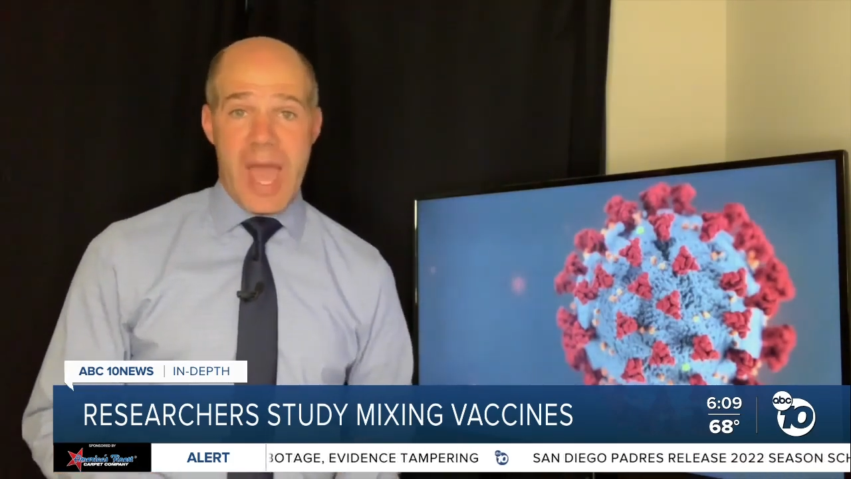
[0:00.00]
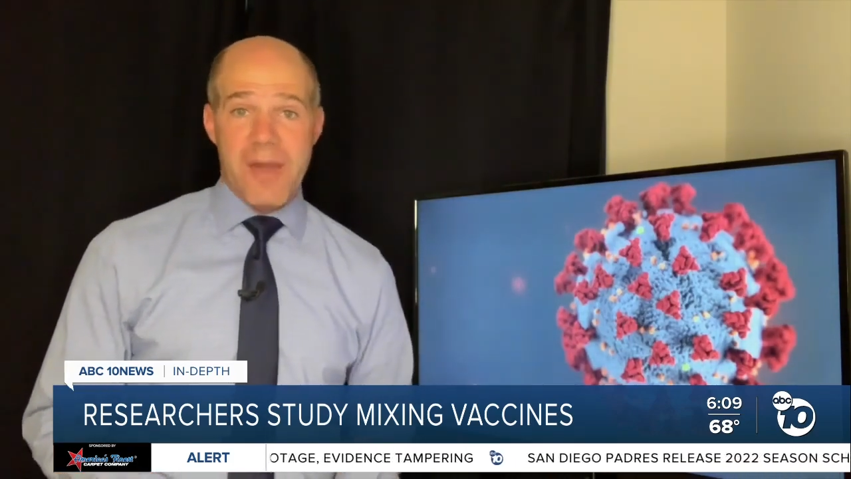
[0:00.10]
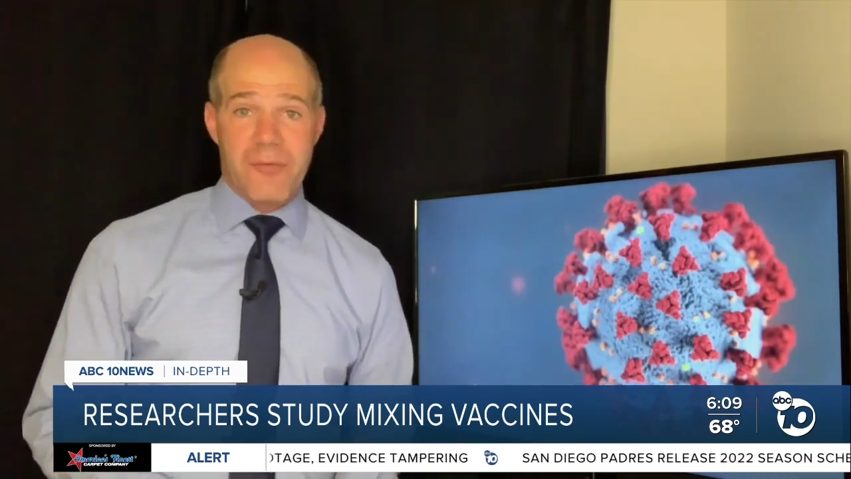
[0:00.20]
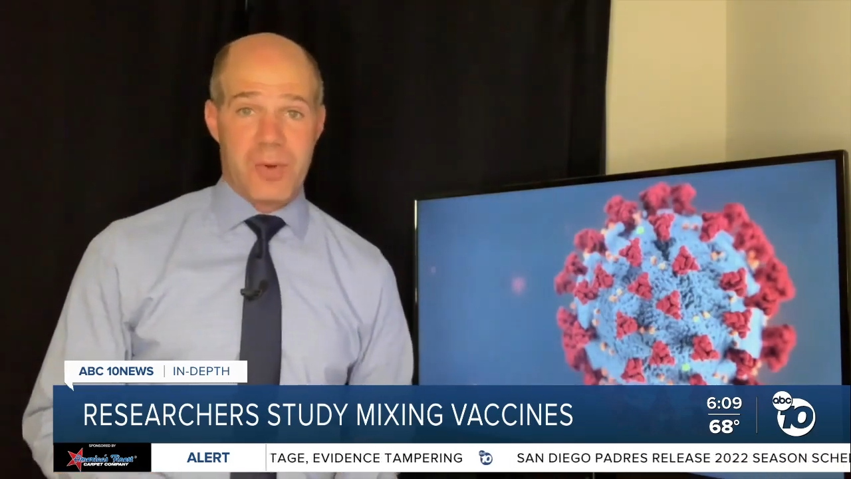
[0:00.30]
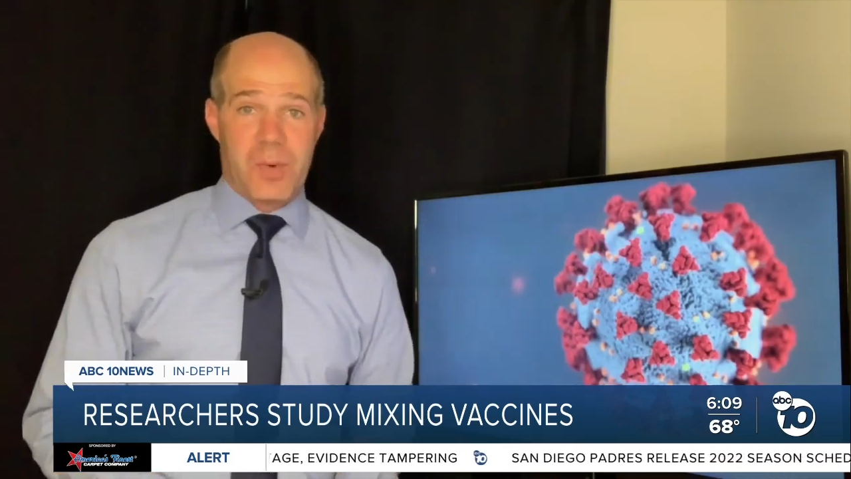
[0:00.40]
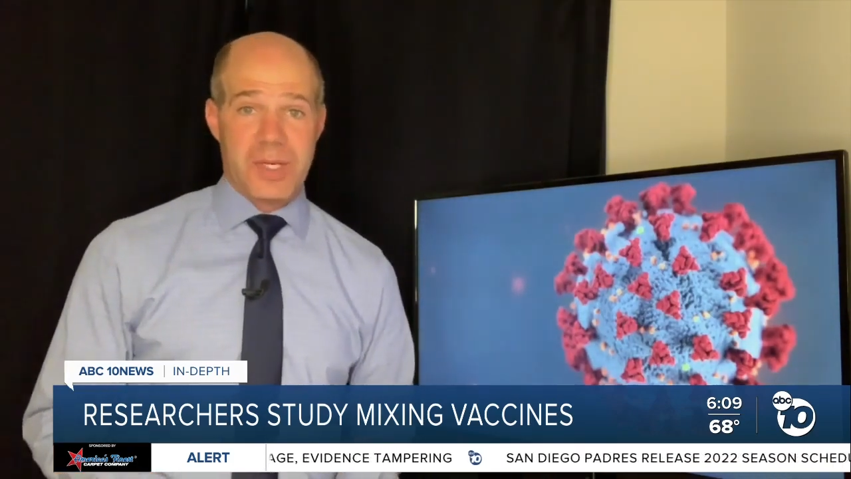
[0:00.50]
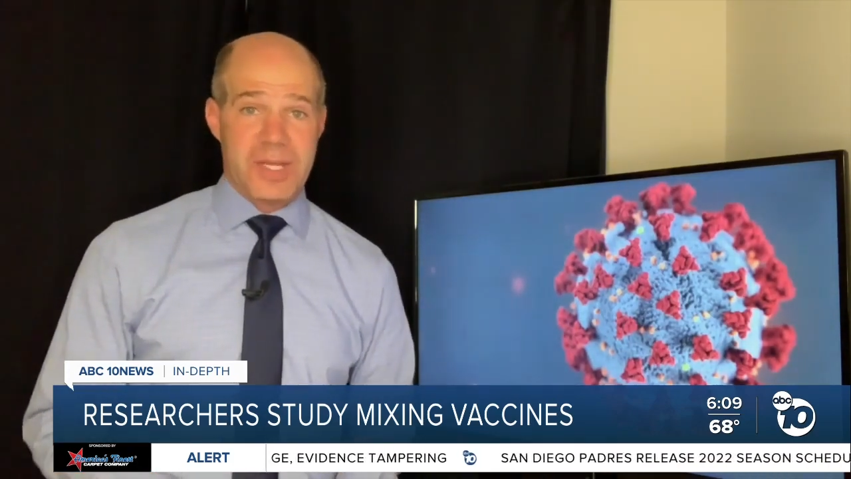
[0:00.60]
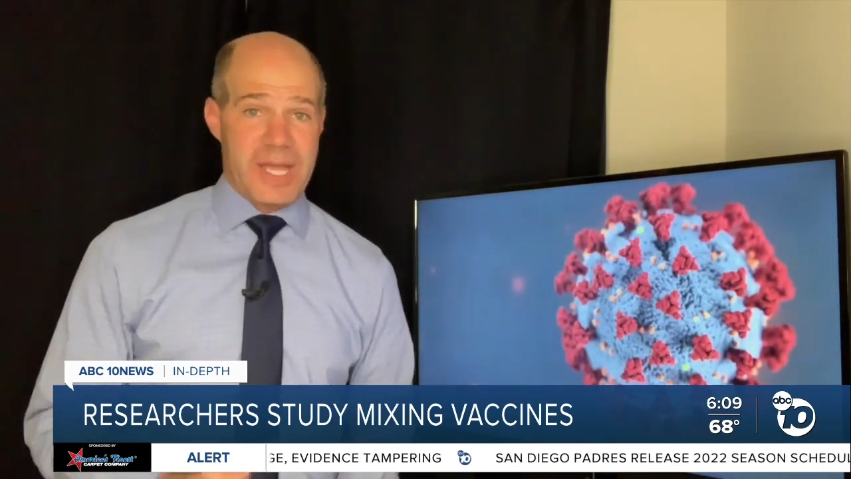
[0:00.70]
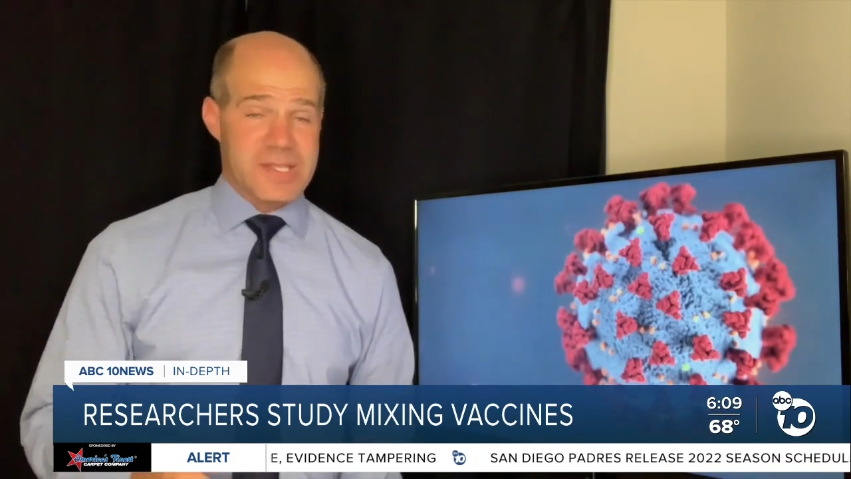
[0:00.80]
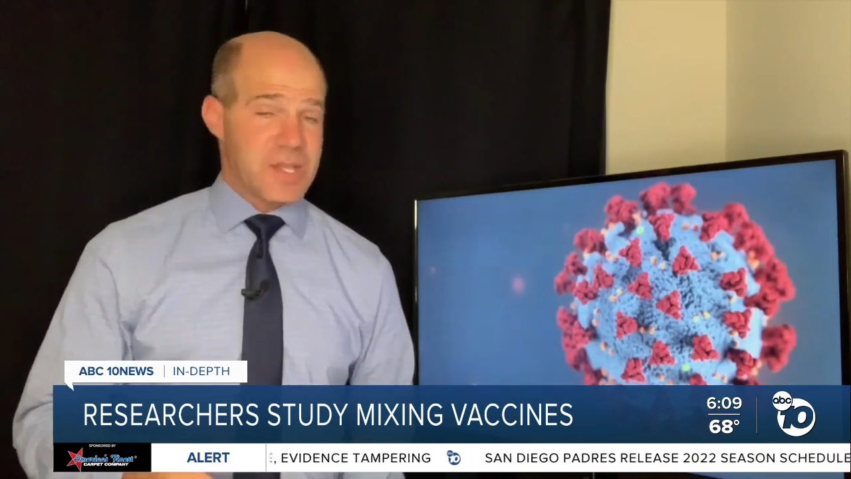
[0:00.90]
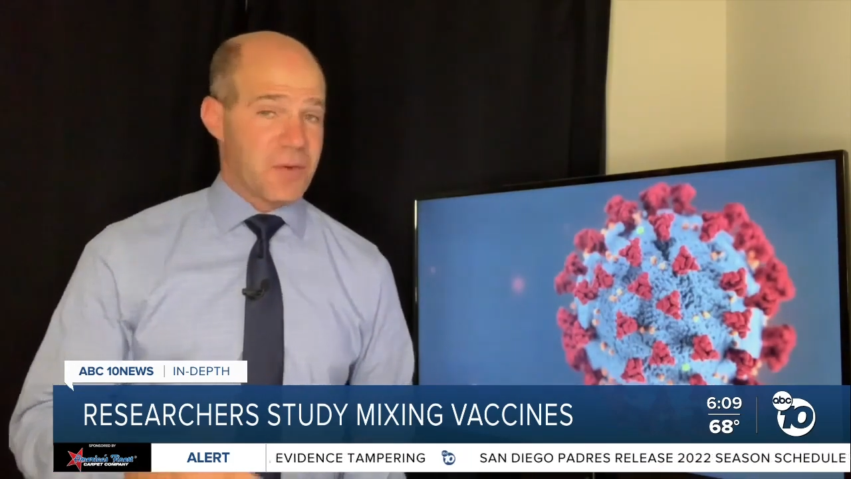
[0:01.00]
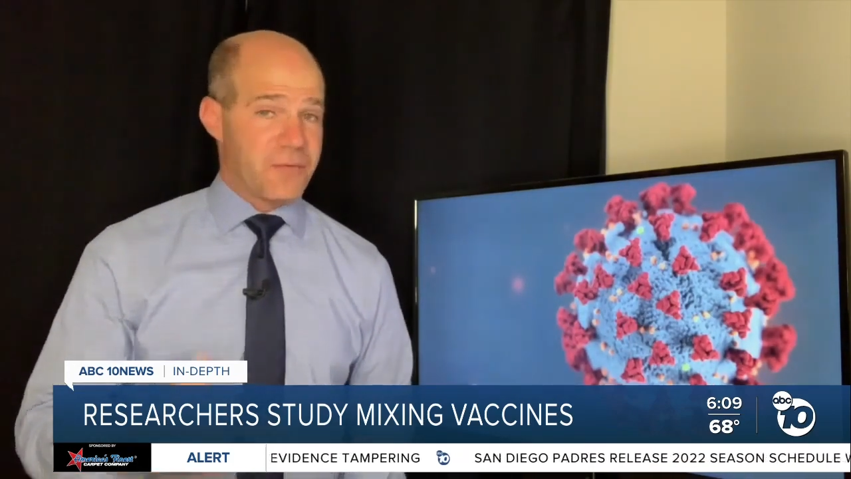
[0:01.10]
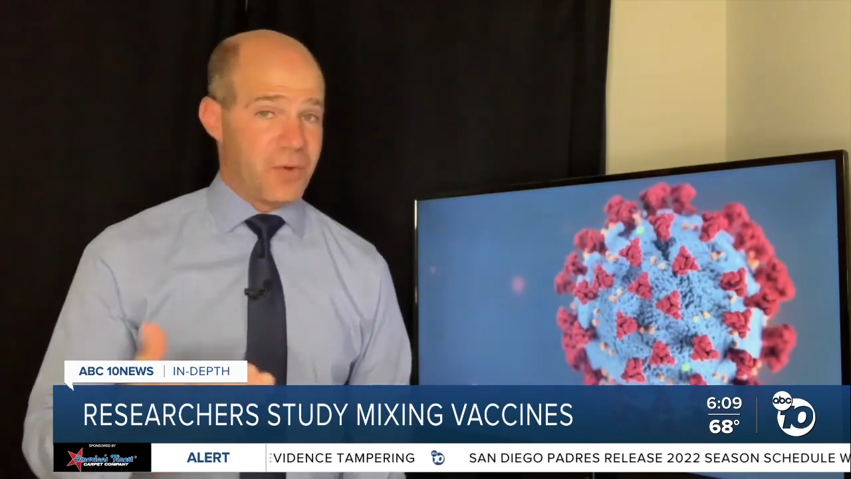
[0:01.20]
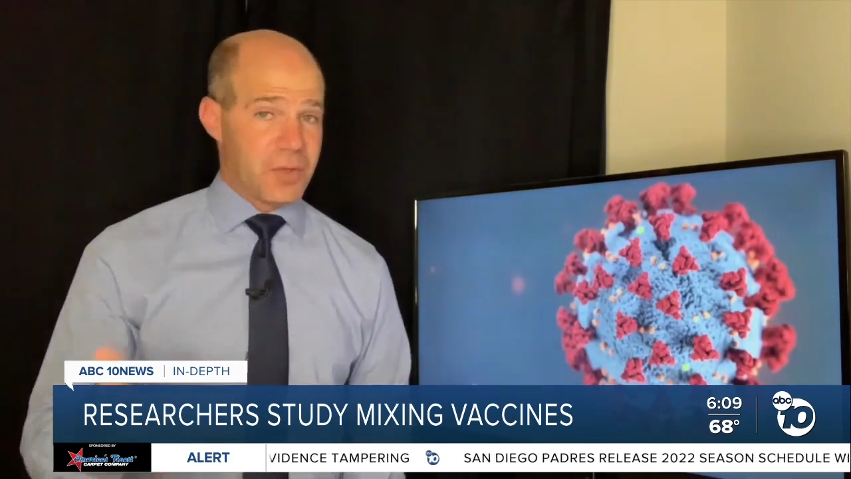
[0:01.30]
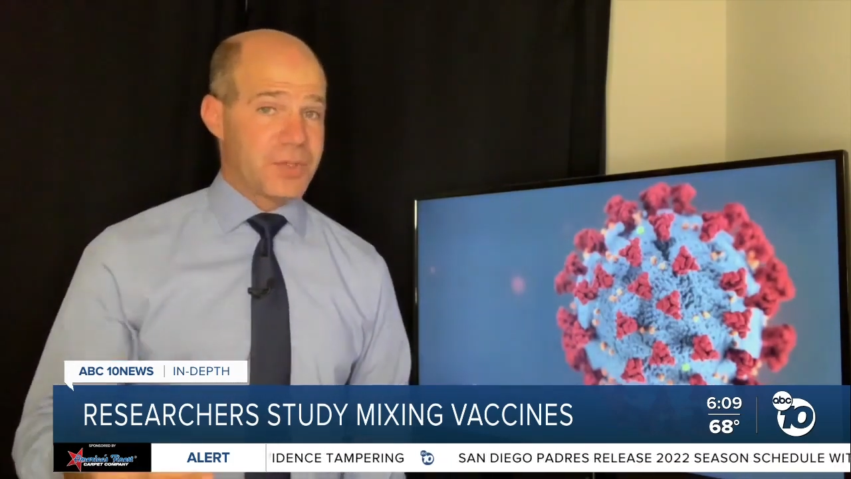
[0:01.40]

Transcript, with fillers: everyone gets their full